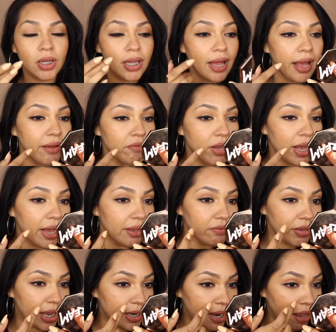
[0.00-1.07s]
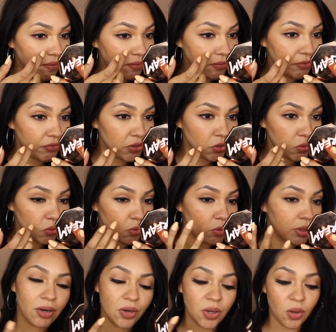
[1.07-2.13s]
But I have a few, I
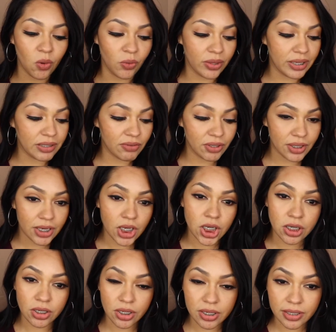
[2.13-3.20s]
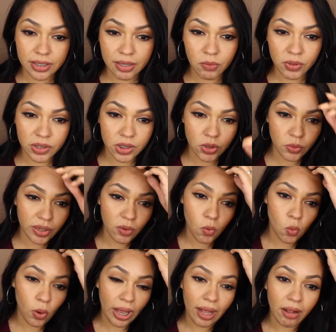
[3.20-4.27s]
don't know, this foundation just, it was
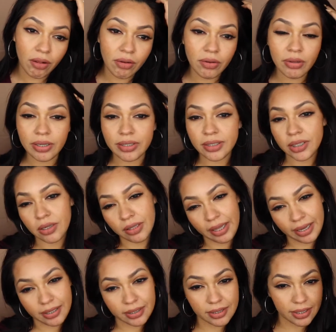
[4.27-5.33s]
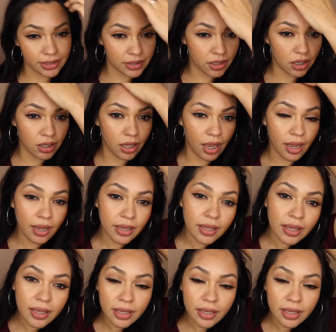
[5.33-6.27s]
doing well until like 6 o'clock.